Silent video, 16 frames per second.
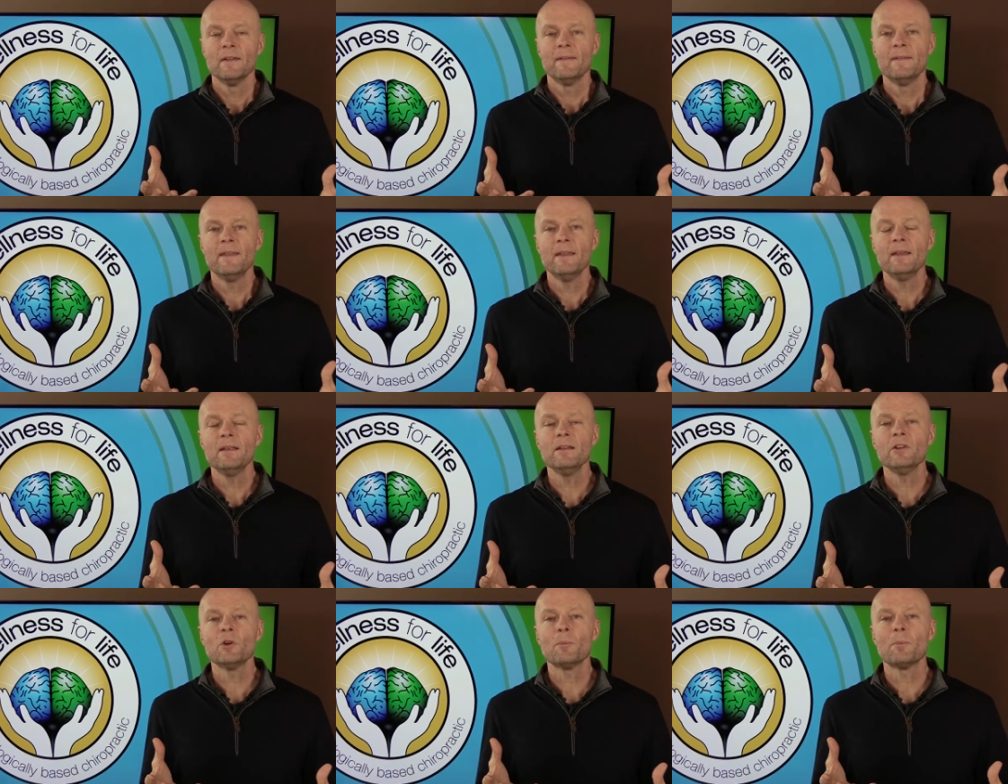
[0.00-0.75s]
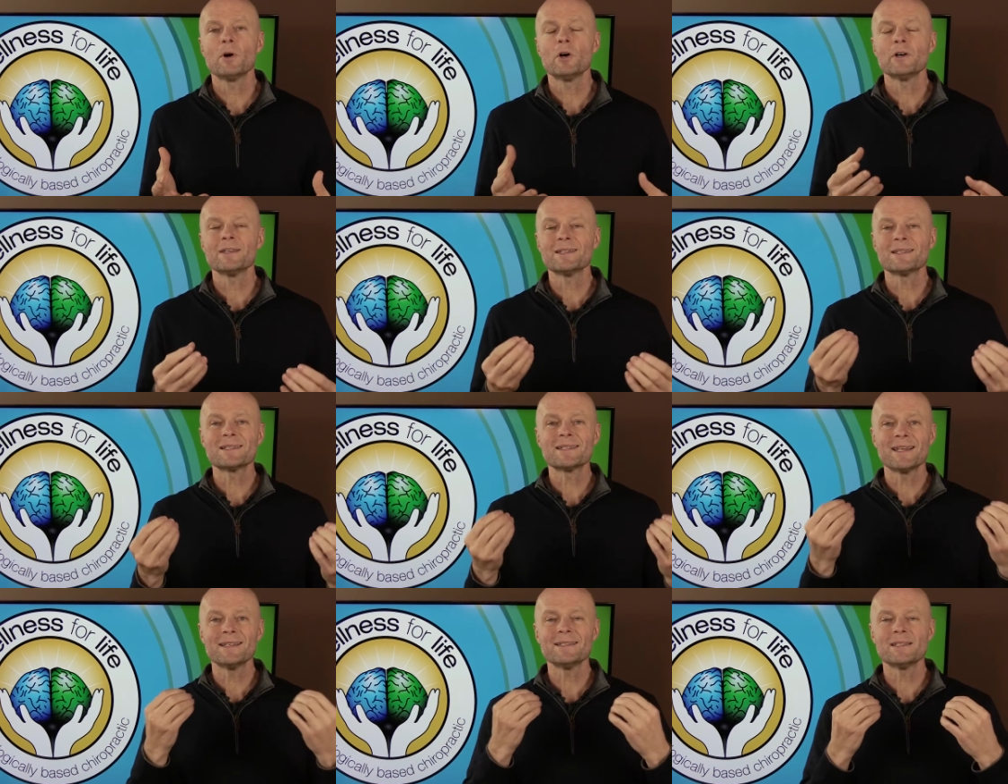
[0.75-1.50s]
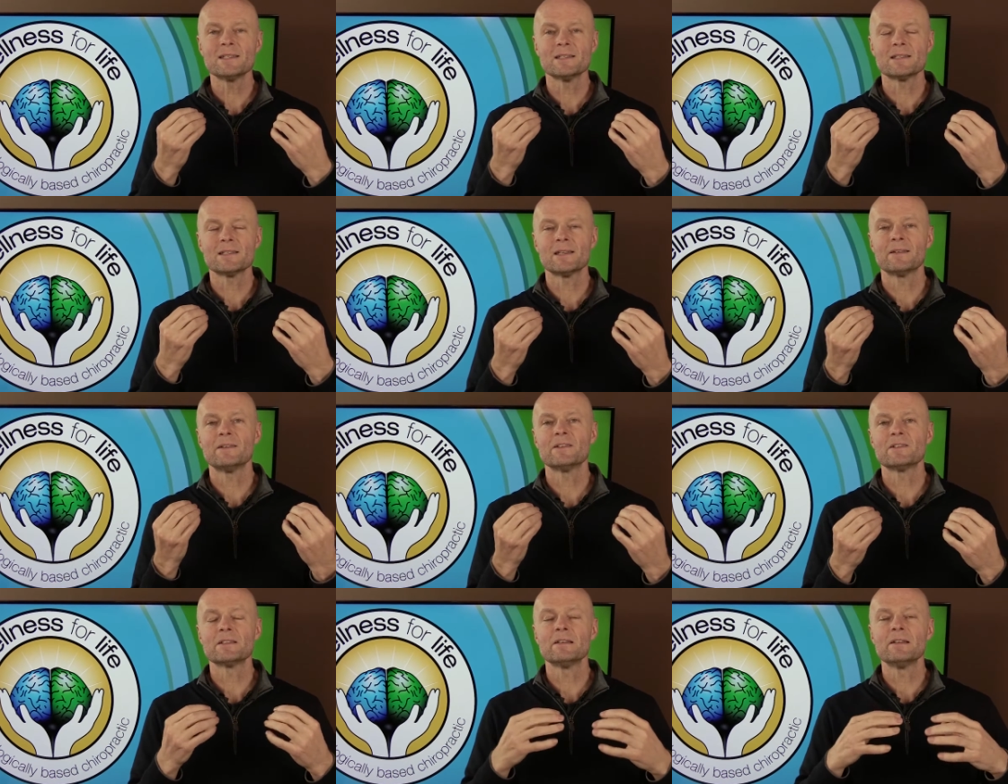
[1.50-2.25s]
then your body senses that
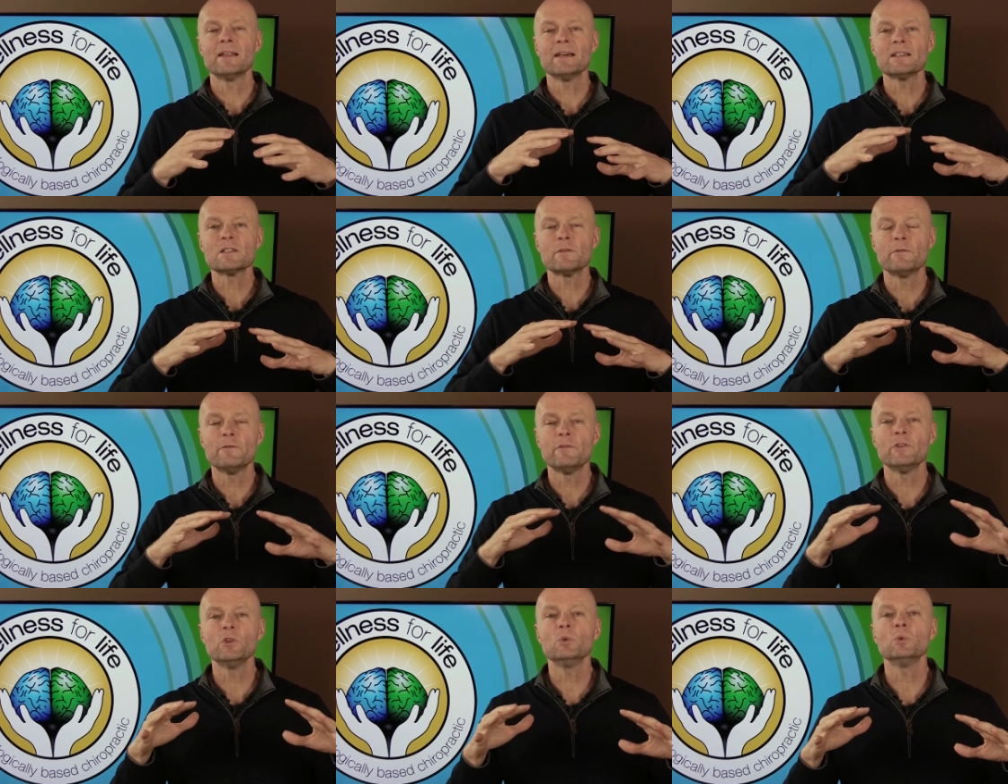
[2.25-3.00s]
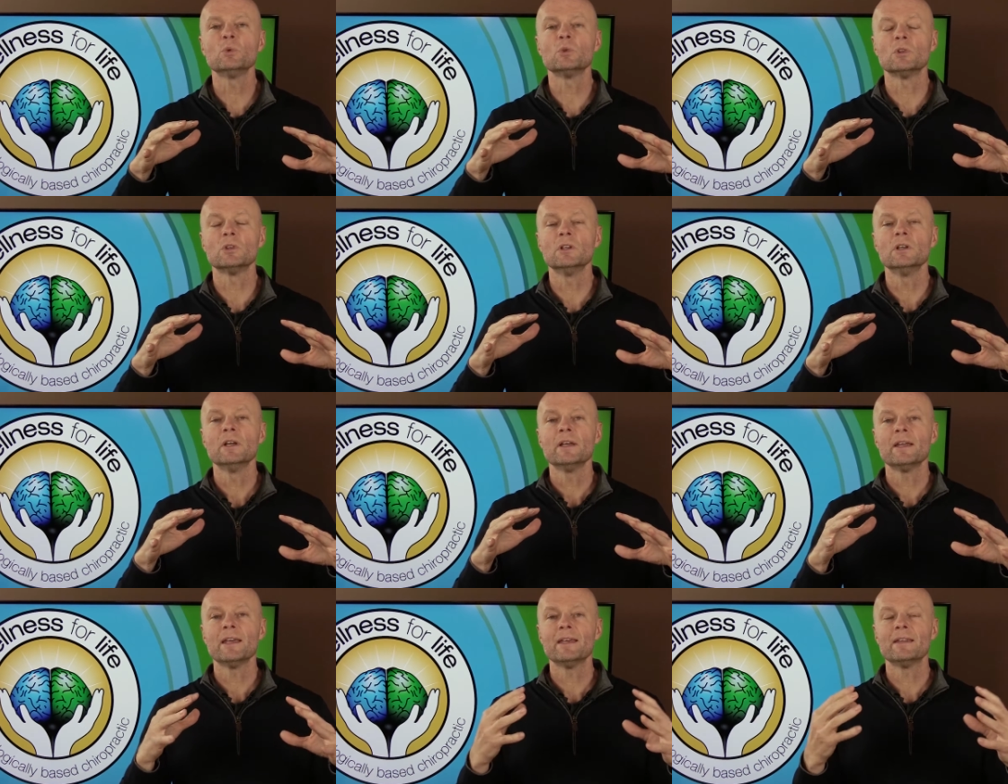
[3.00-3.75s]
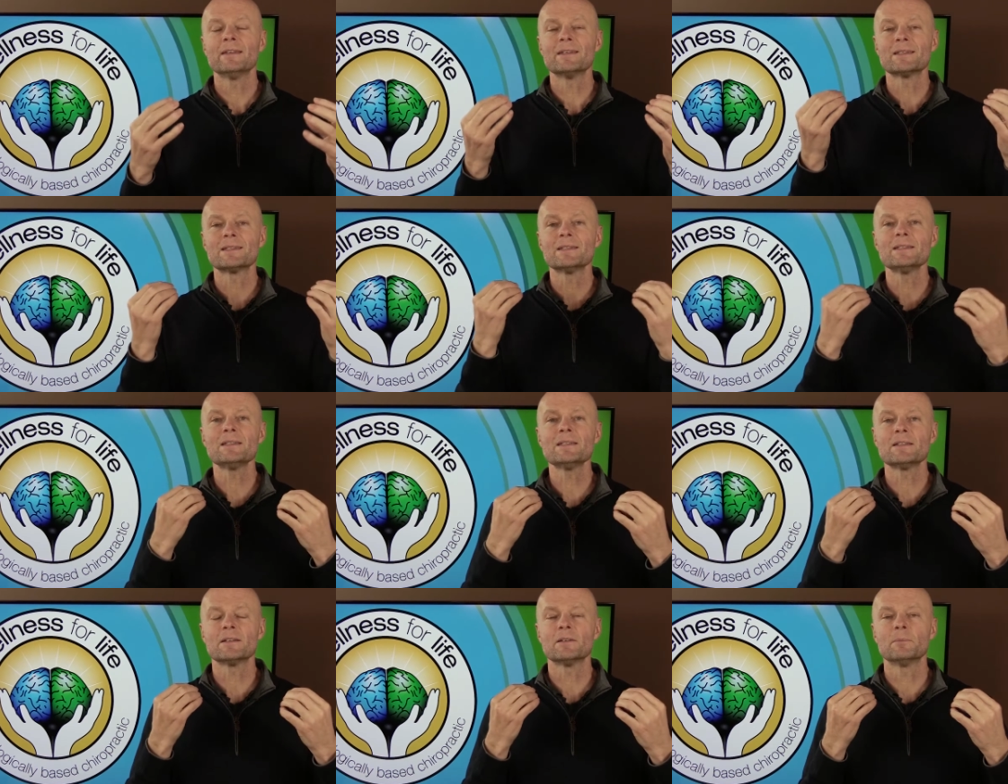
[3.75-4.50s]
there's less fuel in the
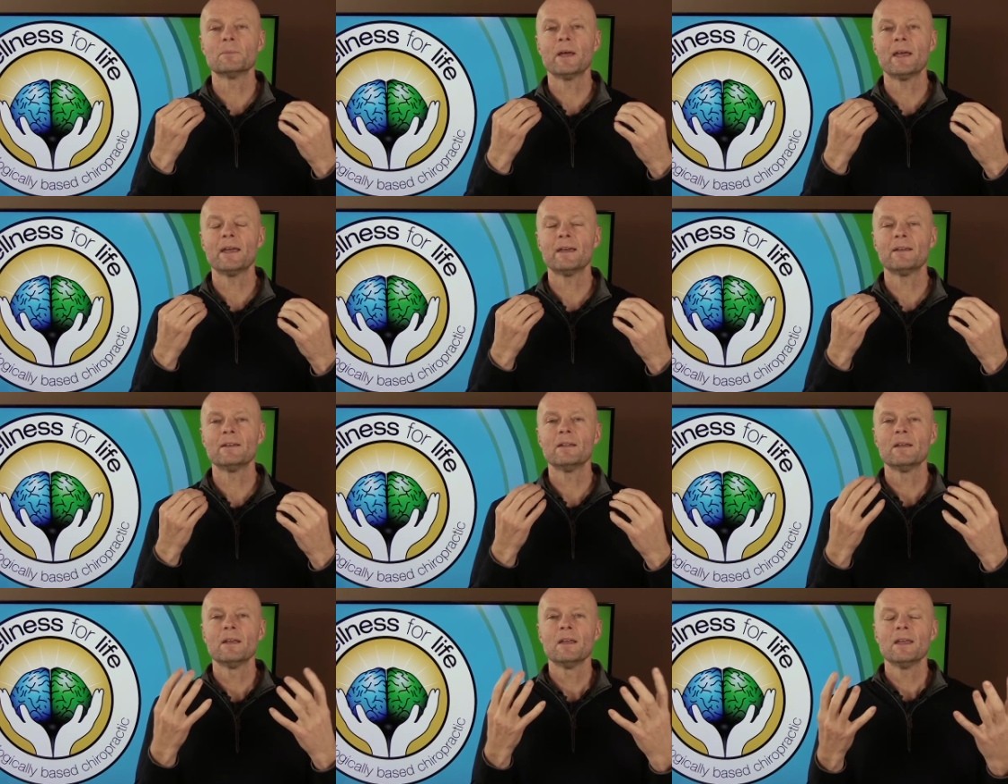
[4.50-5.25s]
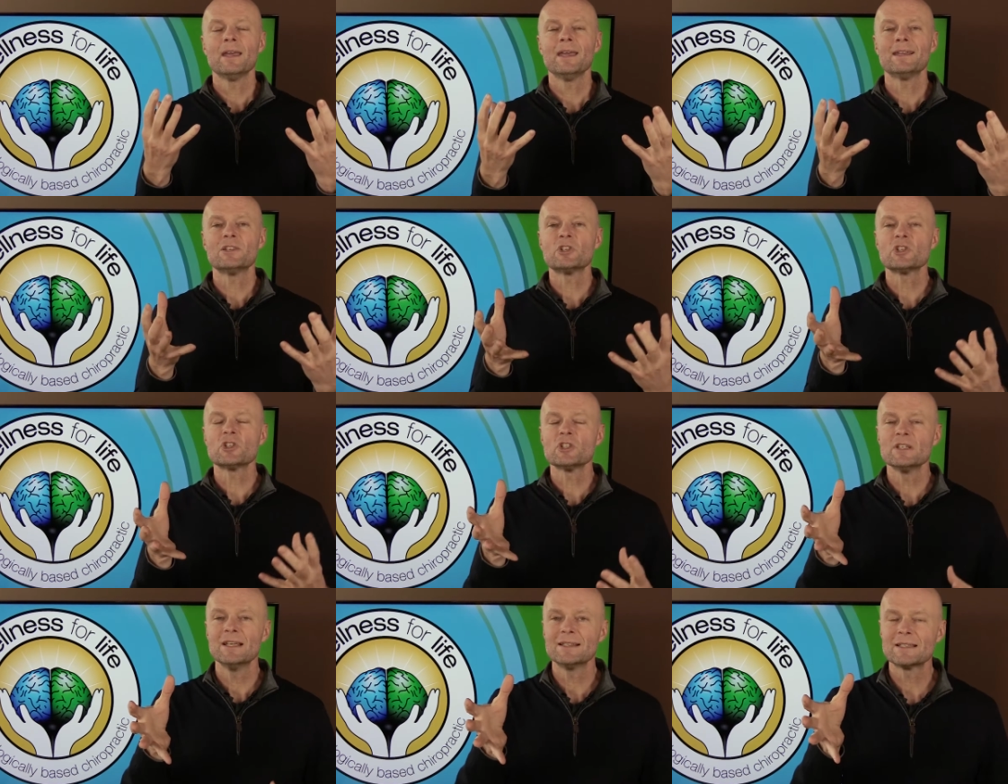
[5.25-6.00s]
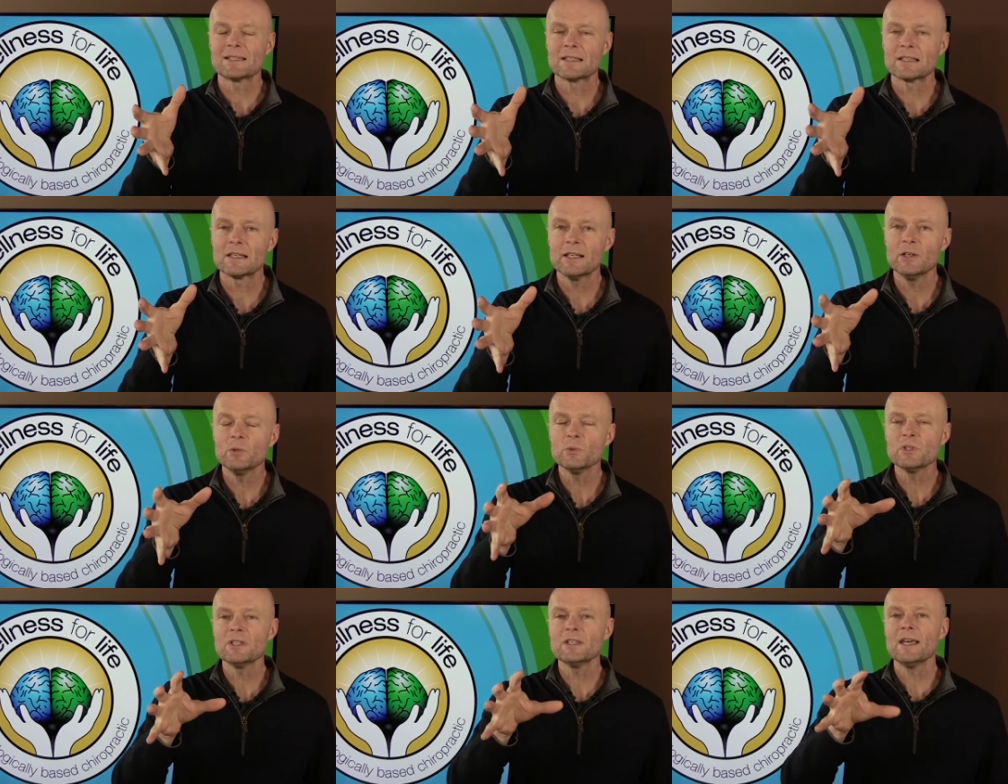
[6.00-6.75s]
system, and it
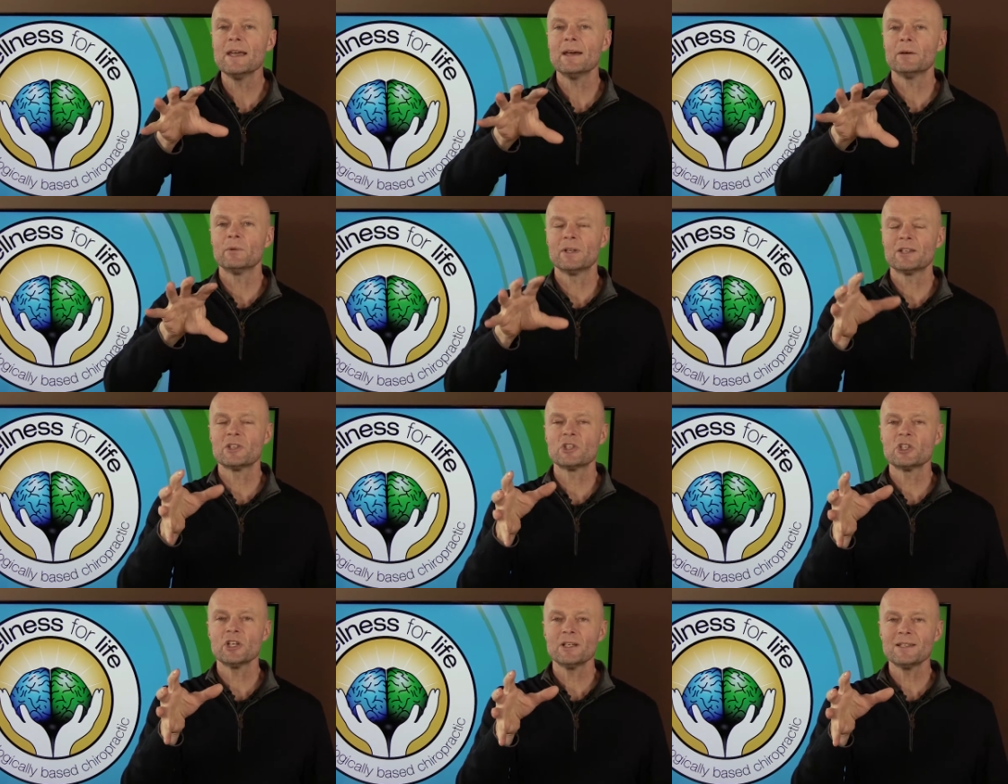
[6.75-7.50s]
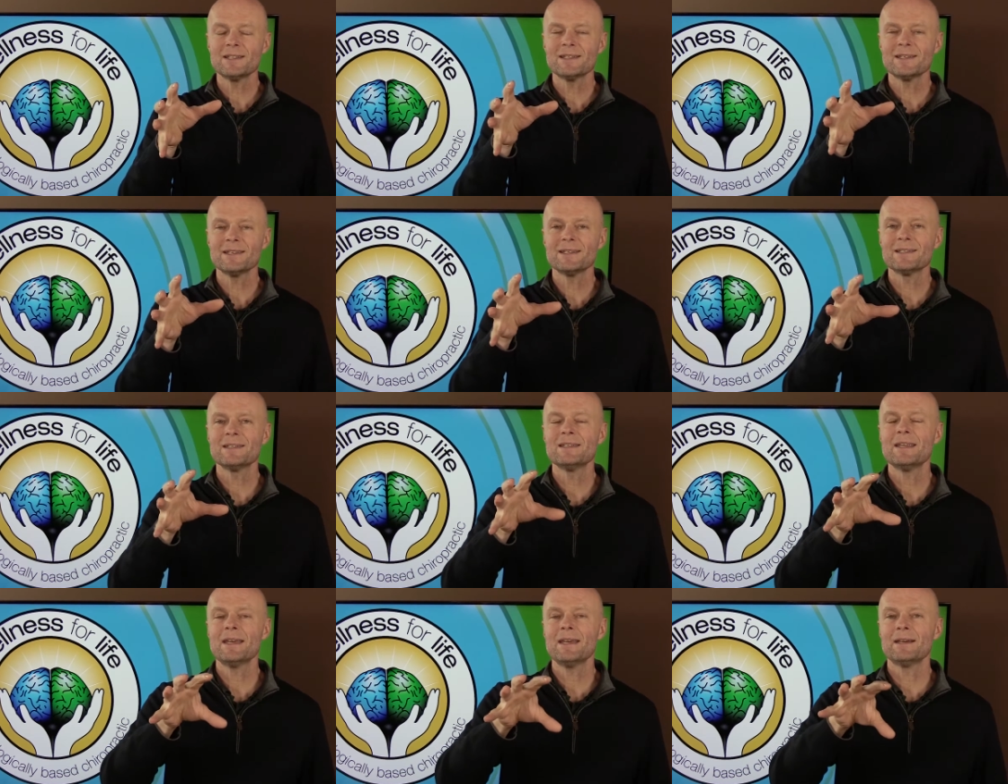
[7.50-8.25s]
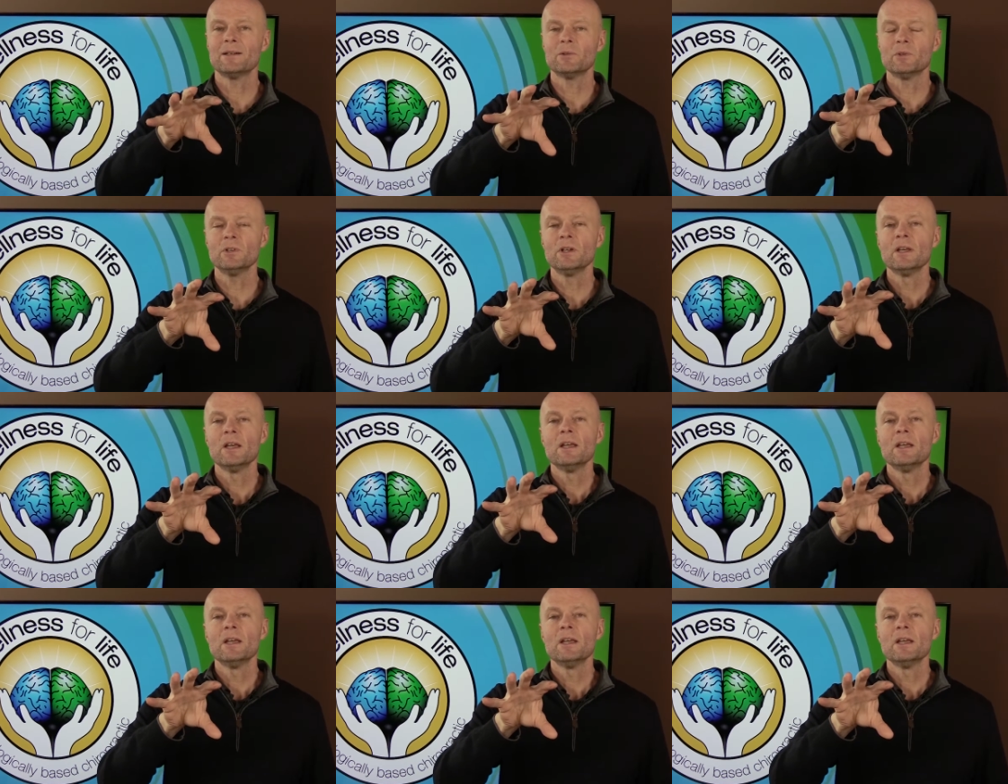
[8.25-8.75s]
slows down, it shuts things down